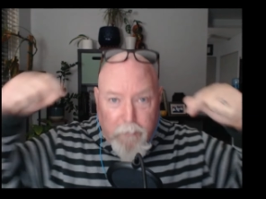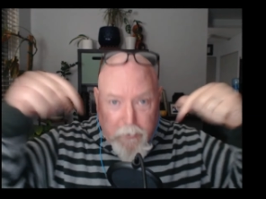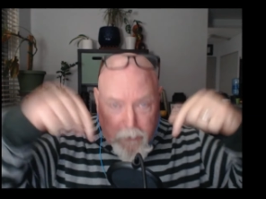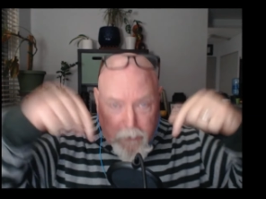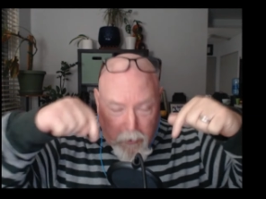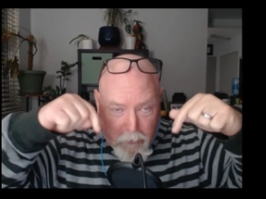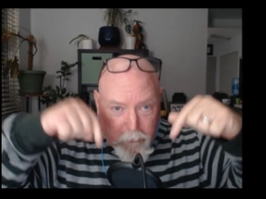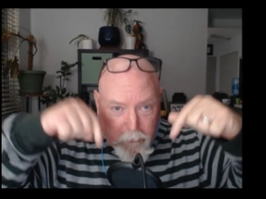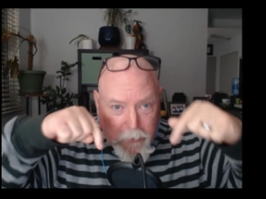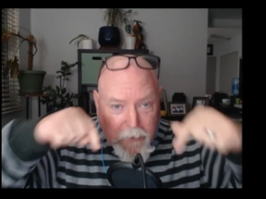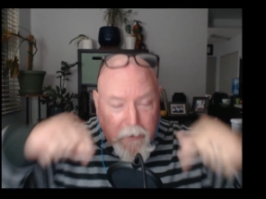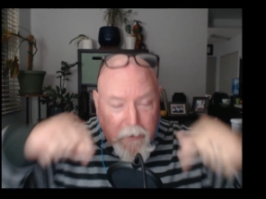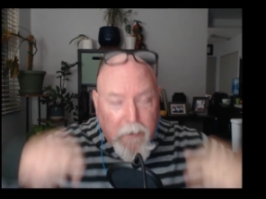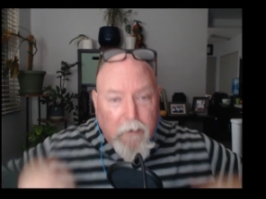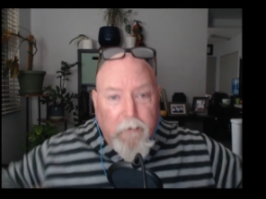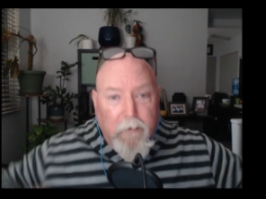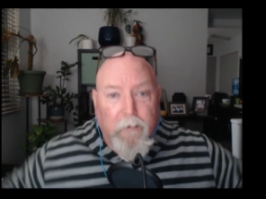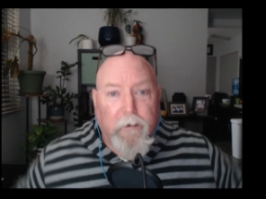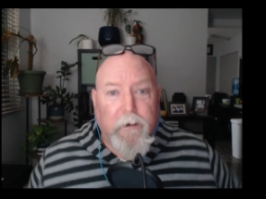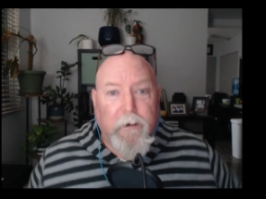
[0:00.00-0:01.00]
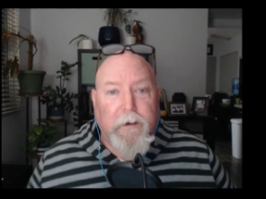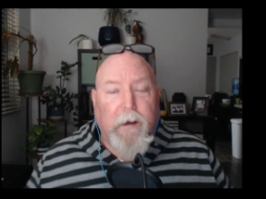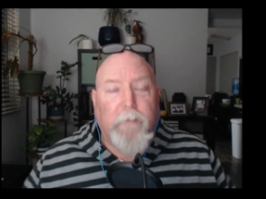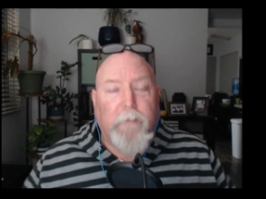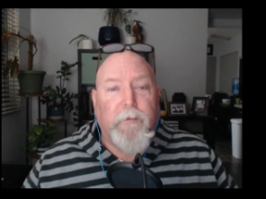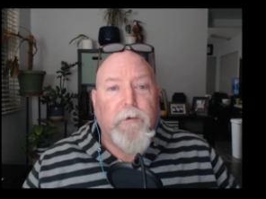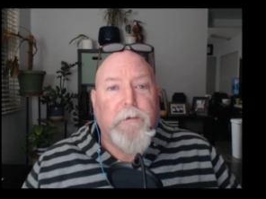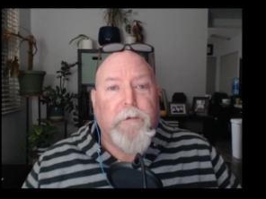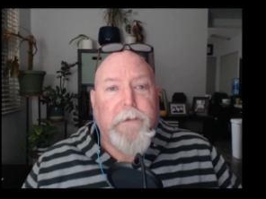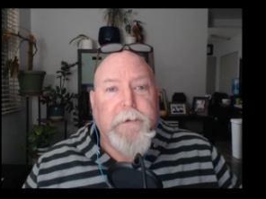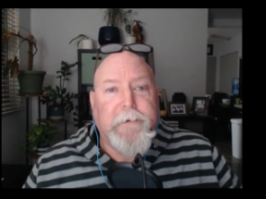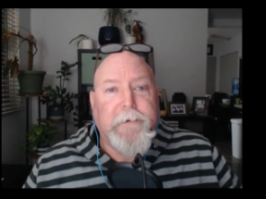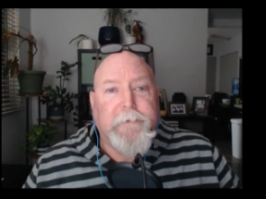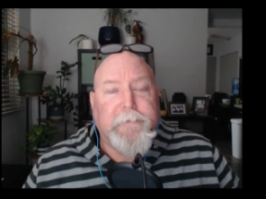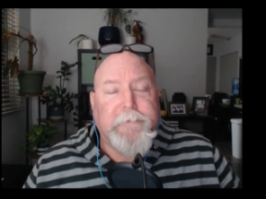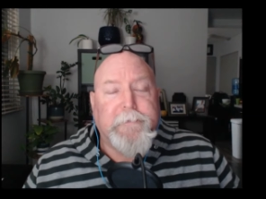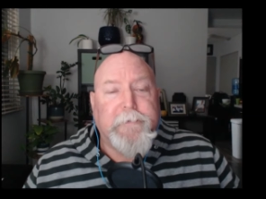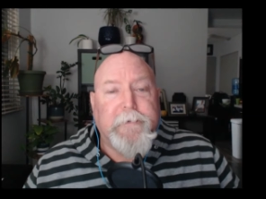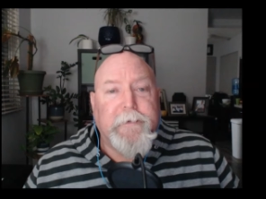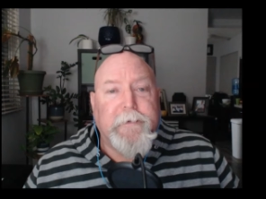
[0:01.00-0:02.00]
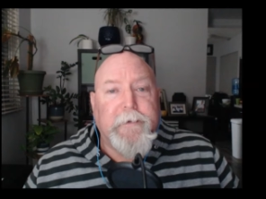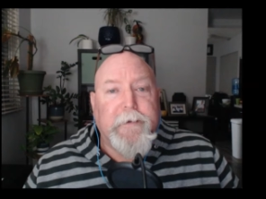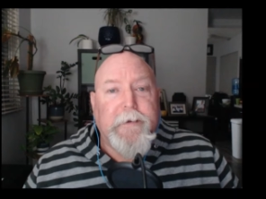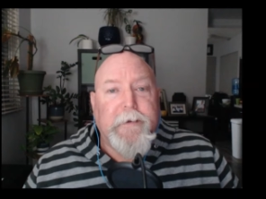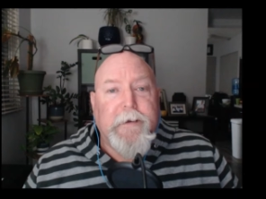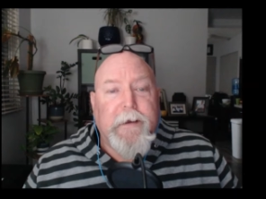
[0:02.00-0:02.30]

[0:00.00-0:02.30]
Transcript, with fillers: Below me are a couple links.